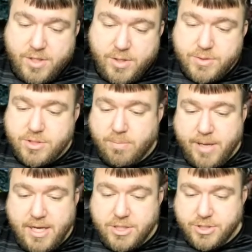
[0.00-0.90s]

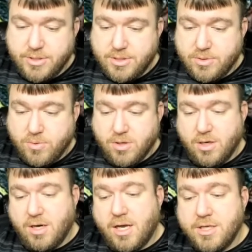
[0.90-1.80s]
usurpations
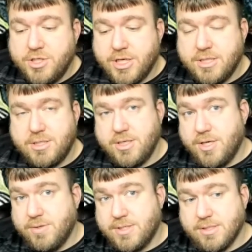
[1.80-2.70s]
or unjust
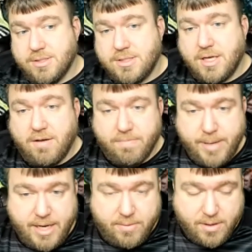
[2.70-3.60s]
uses of
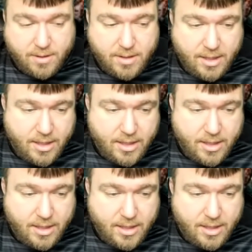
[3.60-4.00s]
power.